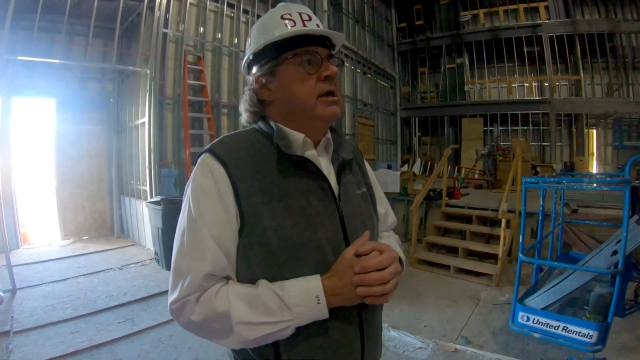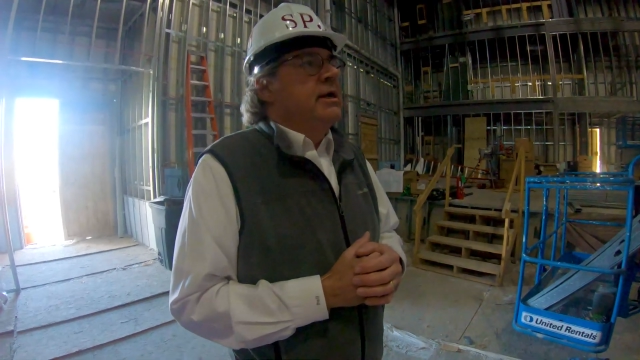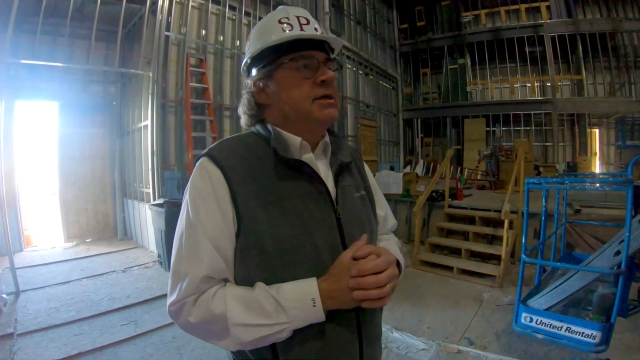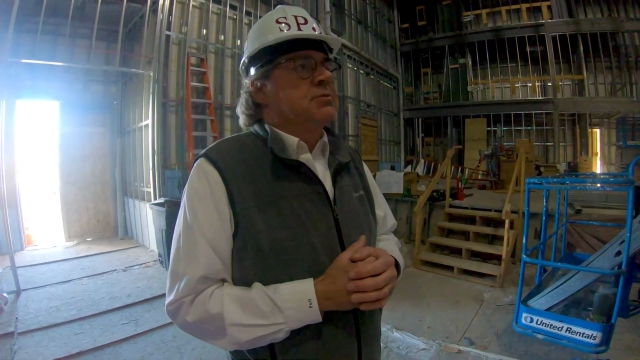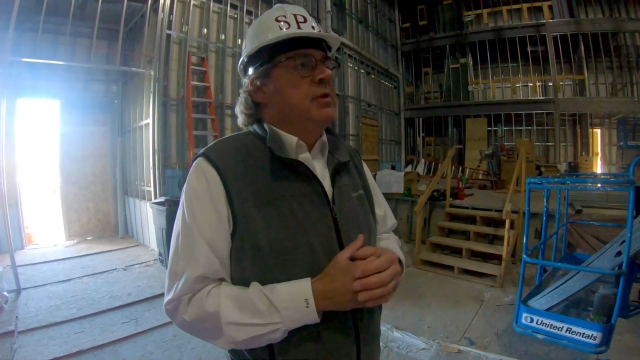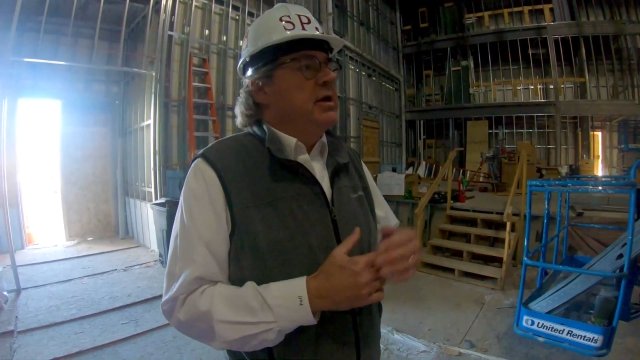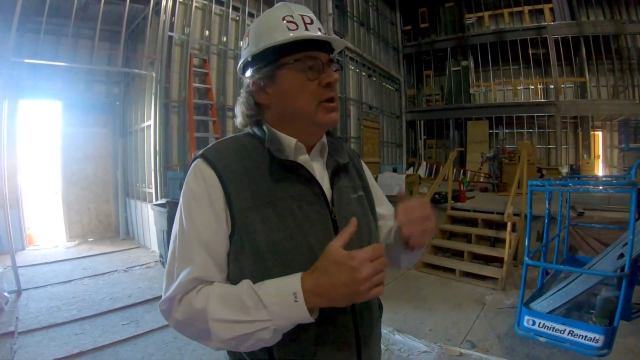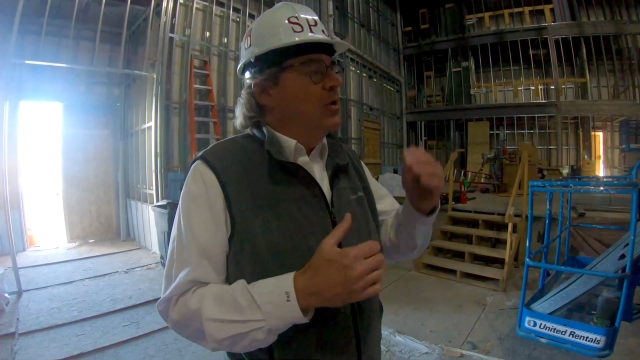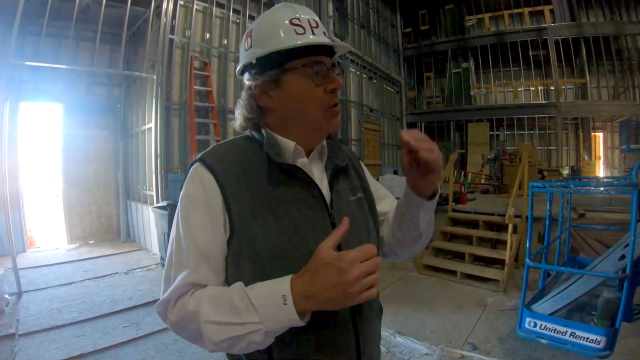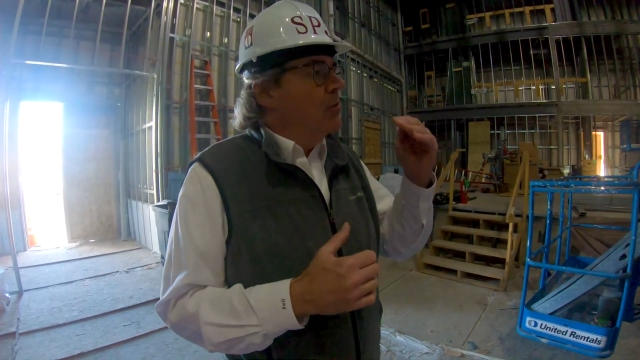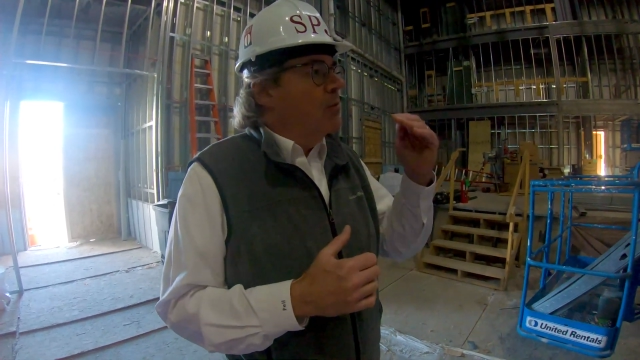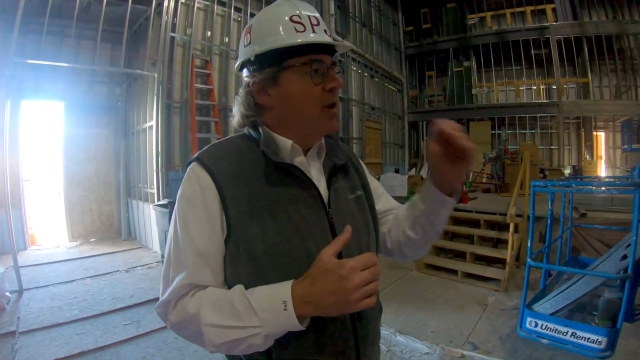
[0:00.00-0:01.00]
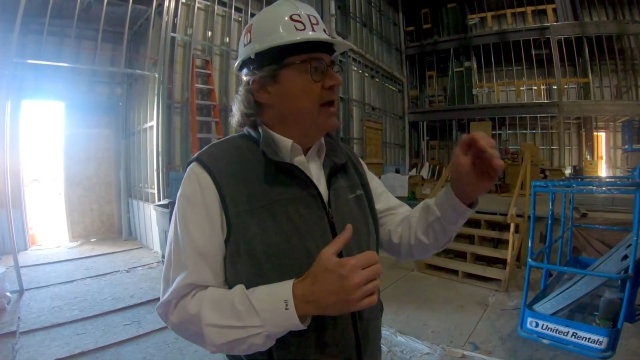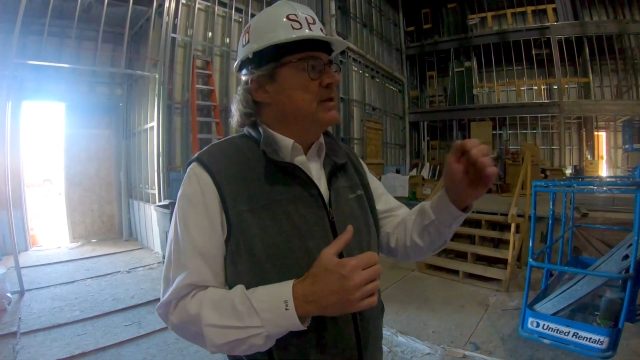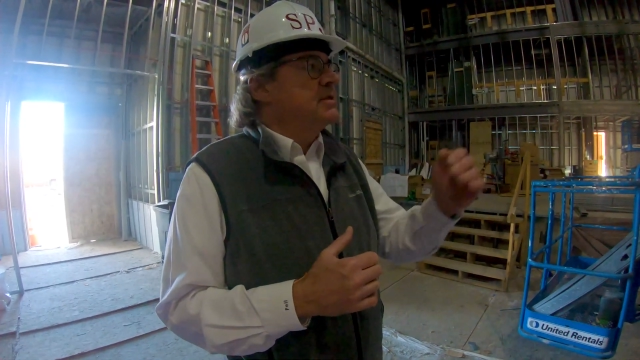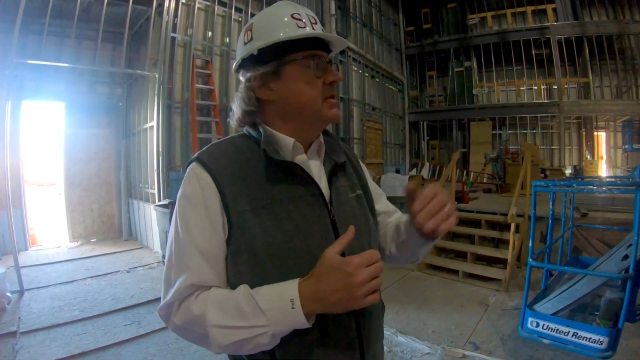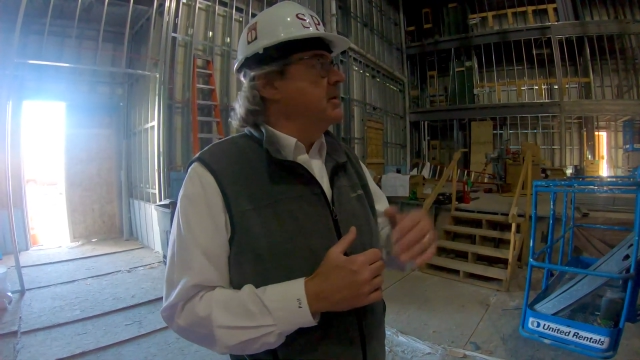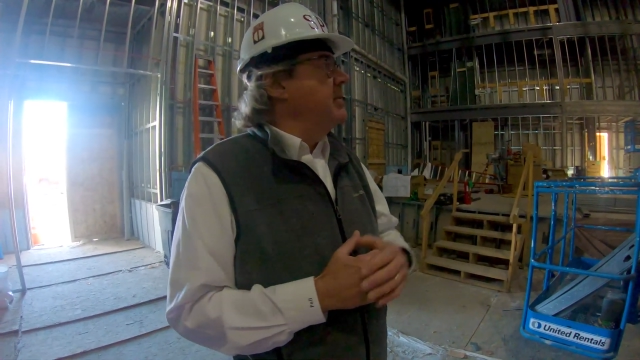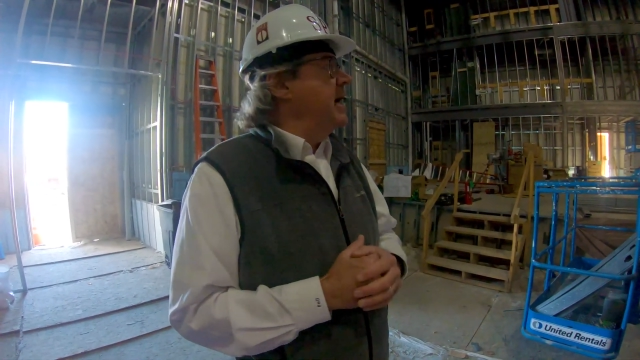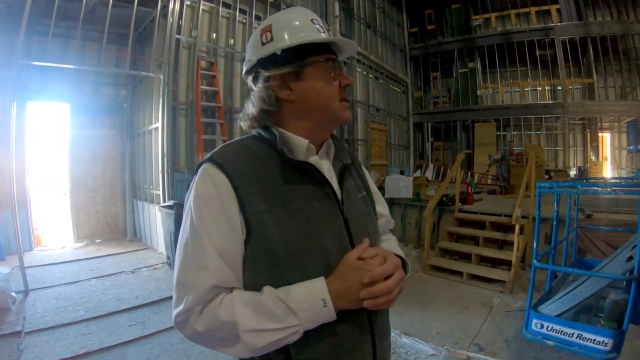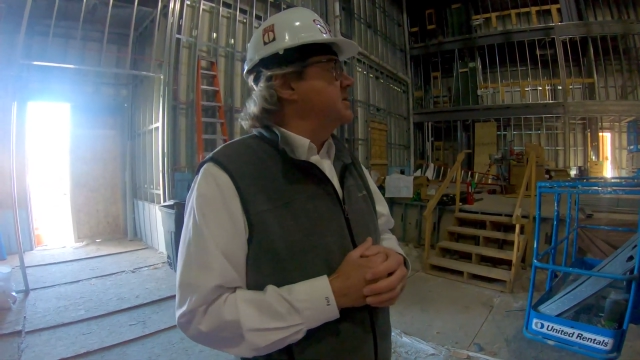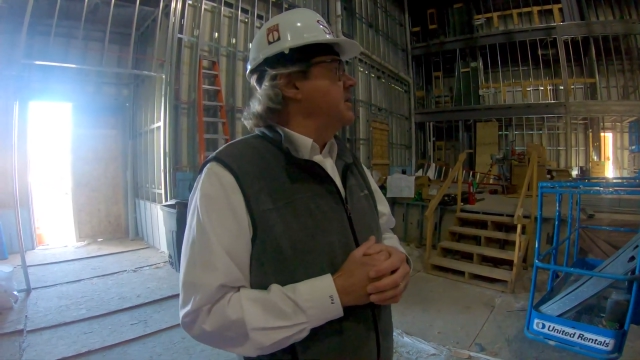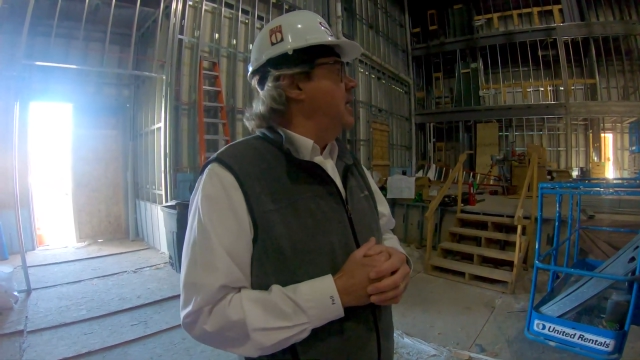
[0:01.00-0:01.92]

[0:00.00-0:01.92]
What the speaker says: is we could go right to the max